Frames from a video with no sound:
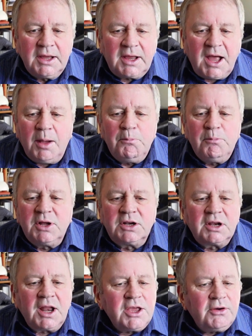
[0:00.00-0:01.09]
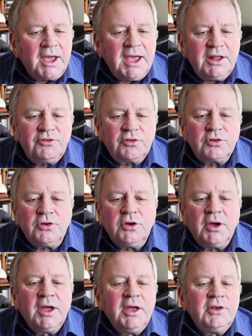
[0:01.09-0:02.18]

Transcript: Come and lay your hands on her,